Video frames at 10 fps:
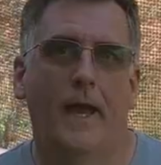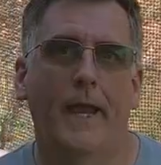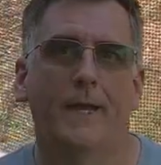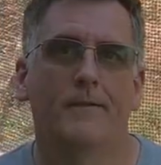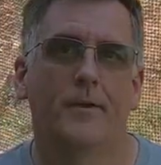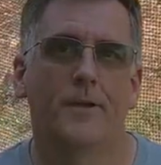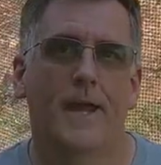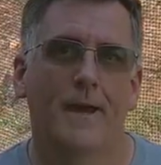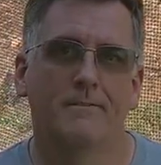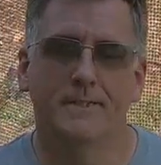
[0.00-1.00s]
And there you
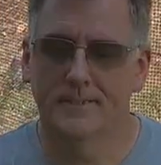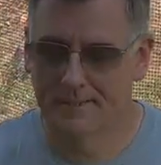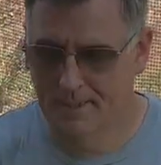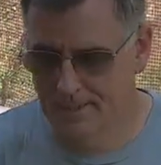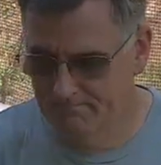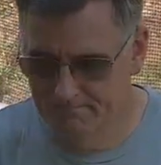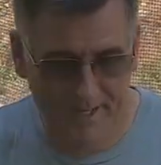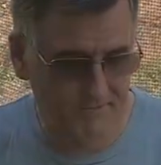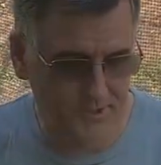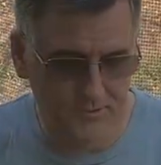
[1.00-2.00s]
have it.
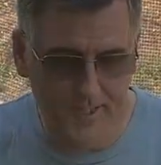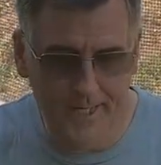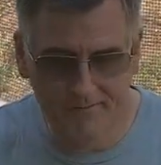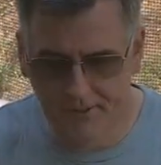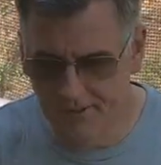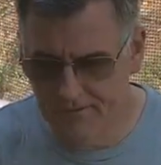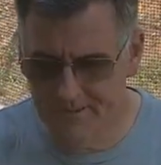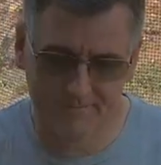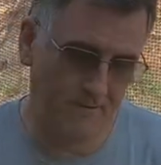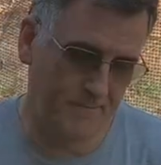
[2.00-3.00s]
After 2.5
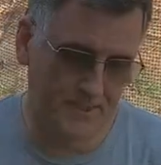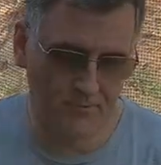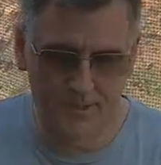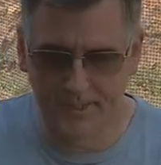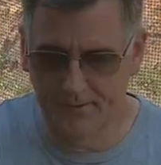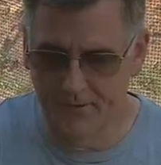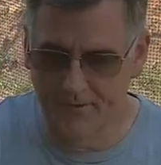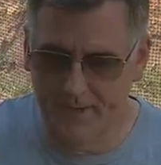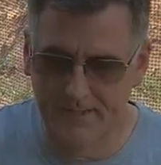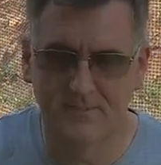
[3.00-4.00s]
years, roughly
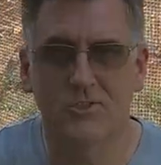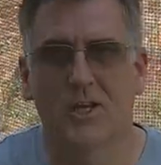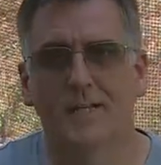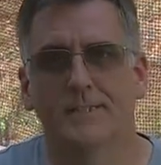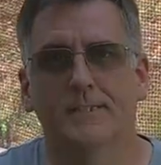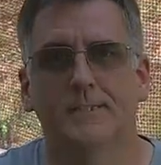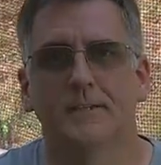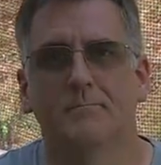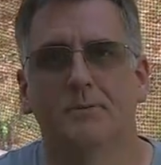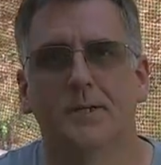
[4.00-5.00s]
30,000 shots, it's still
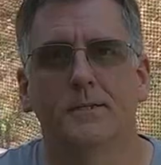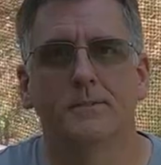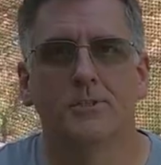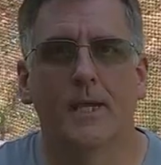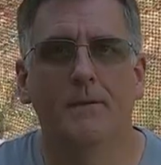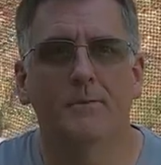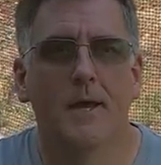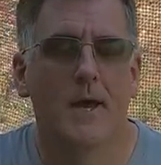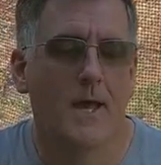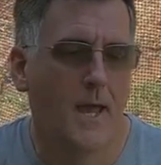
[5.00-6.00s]
in pretty good shape.
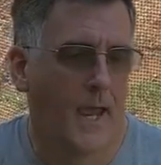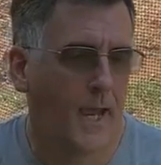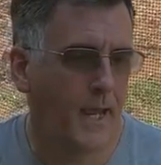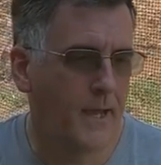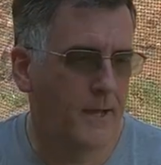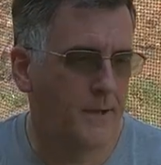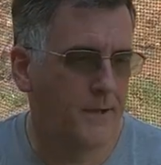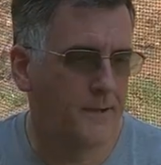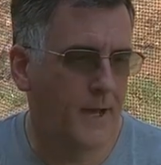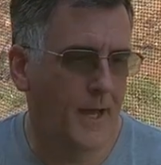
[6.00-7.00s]

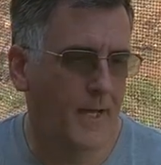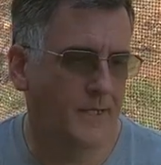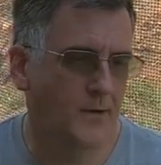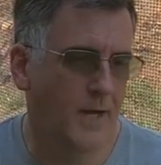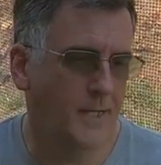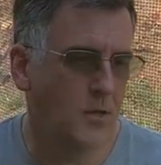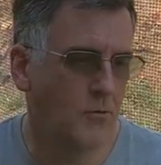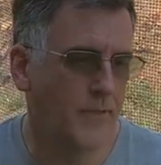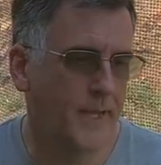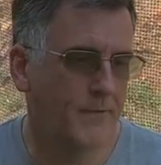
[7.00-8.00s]
And I know
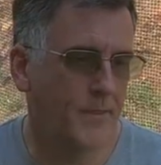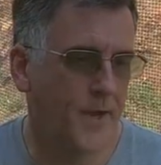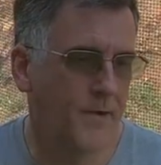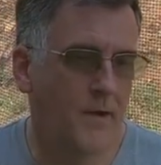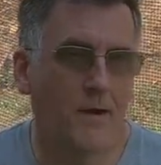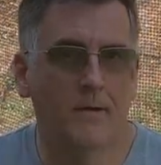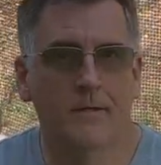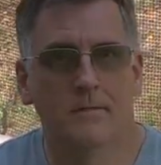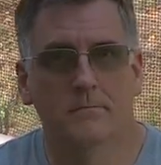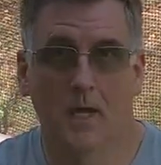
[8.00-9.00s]
that there are
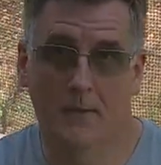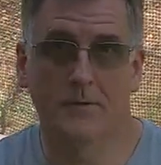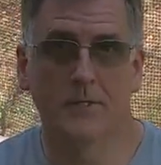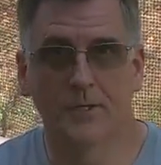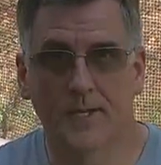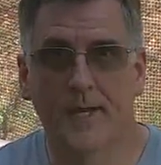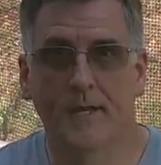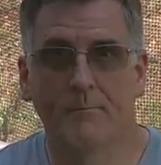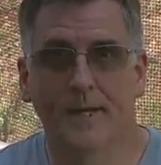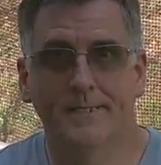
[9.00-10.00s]
other good
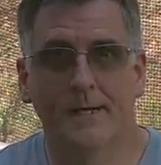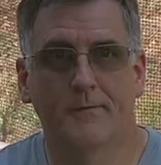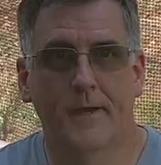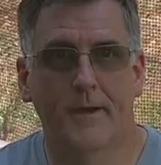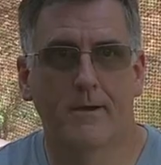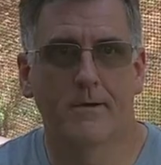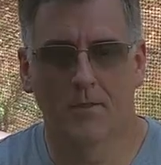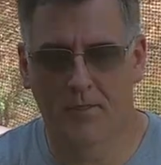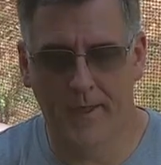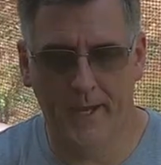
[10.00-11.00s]
hitting mats out there
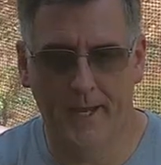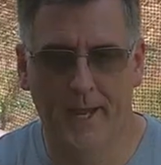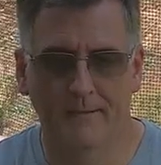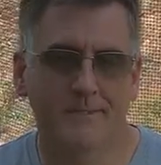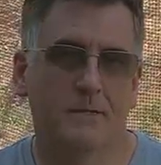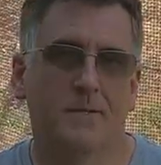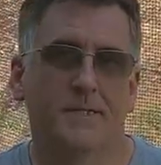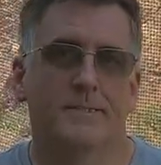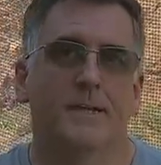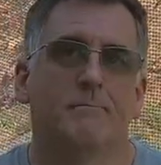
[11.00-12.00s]
that have some of the
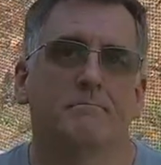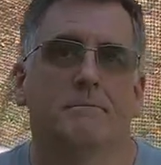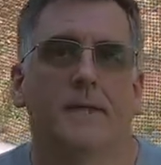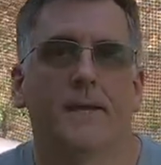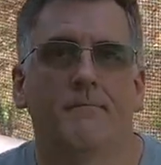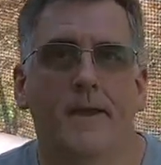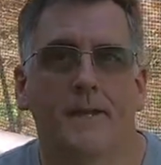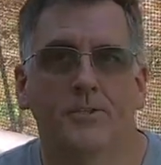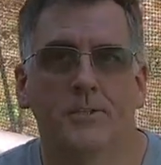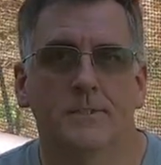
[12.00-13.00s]
same
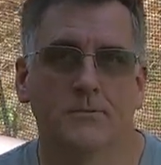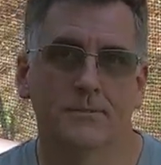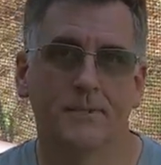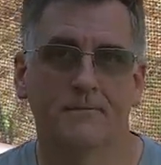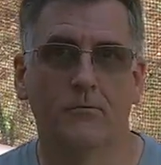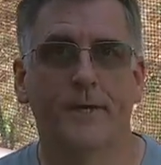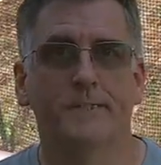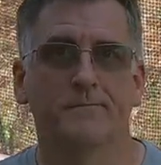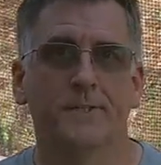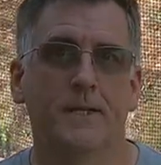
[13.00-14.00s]
advantages or different ways
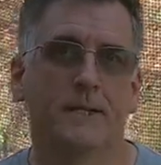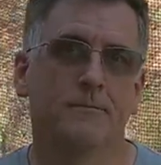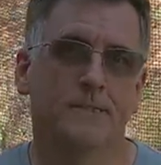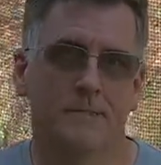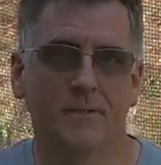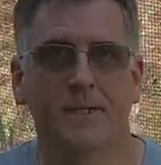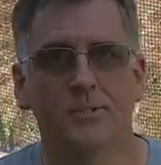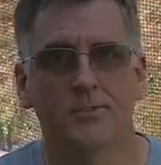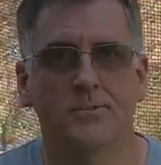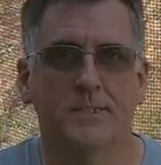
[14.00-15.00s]
of dealing with some of the
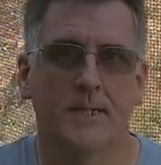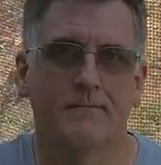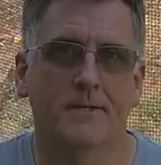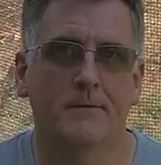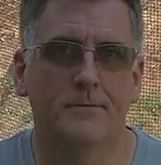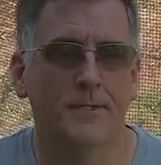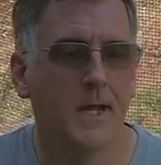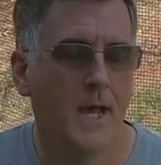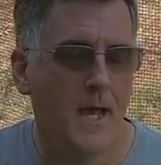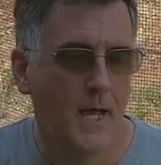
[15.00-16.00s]
issues that I've covered
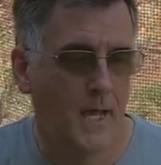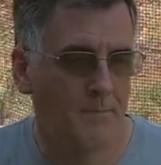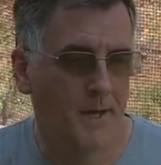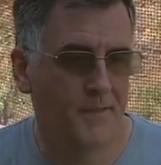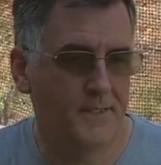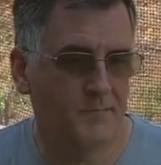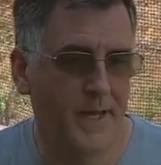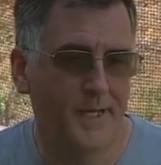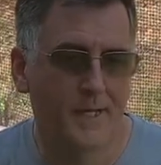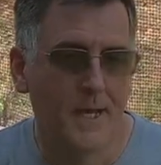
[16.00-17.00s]
about this
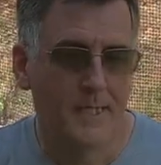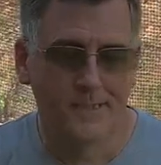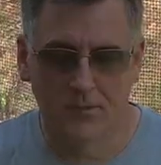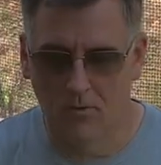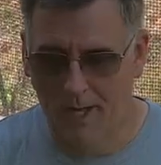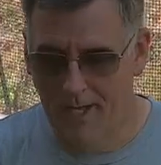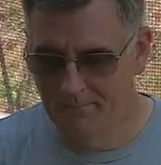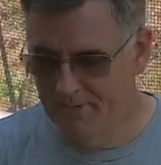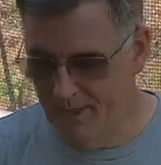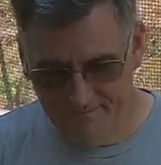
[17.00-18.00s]
mat. So I'm
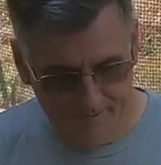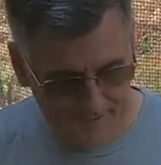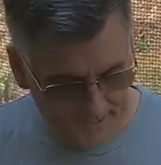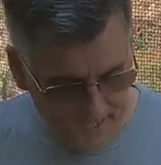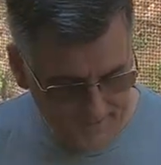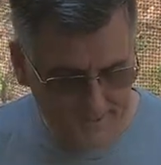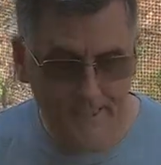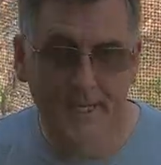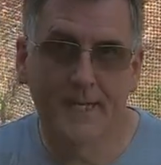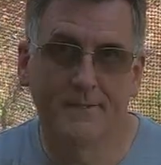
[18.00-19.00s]
definitely not
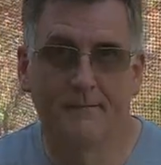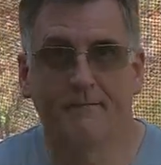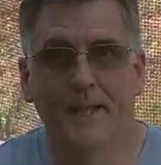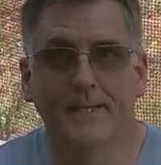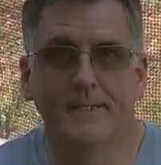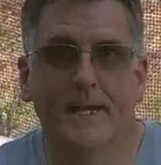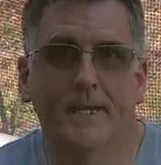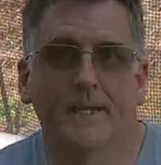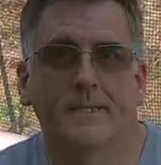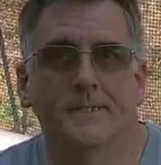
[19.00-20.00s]
saying that the Flight Deck
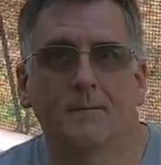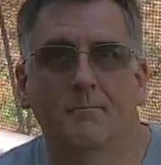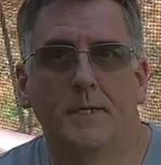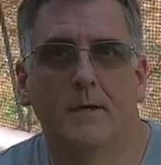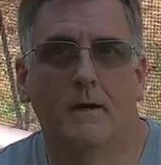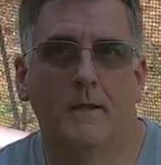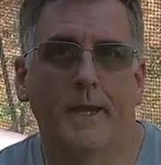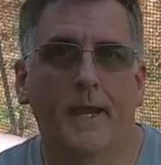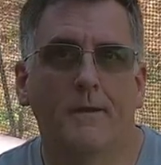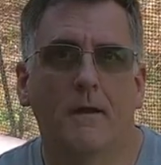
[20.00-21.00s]
is the be-all,
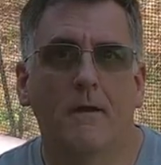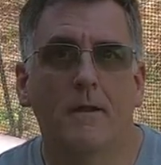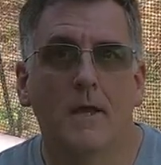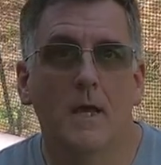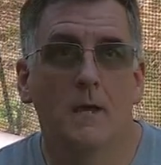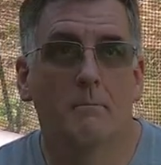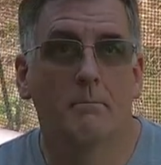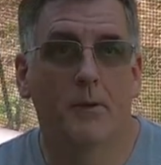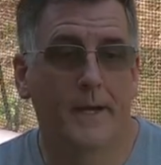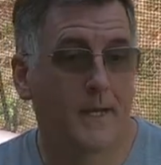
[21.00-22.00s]
end-all,
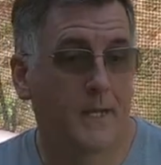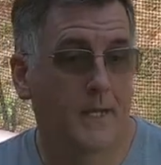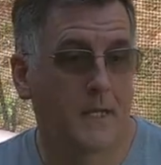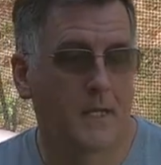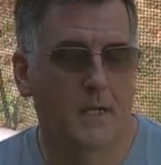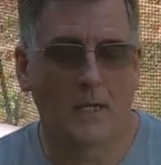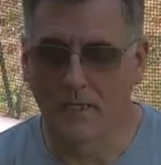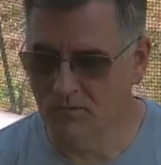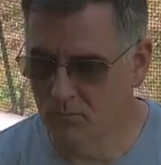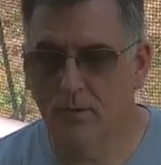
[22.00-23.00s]
but
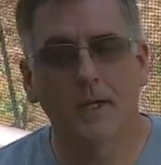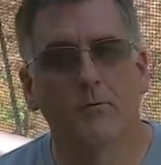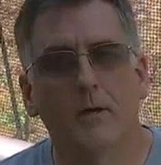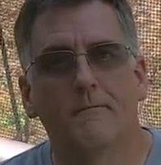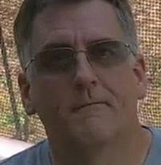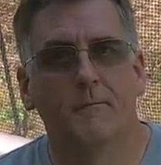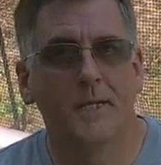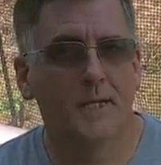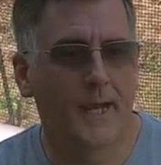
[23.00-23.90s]
it's working well for me.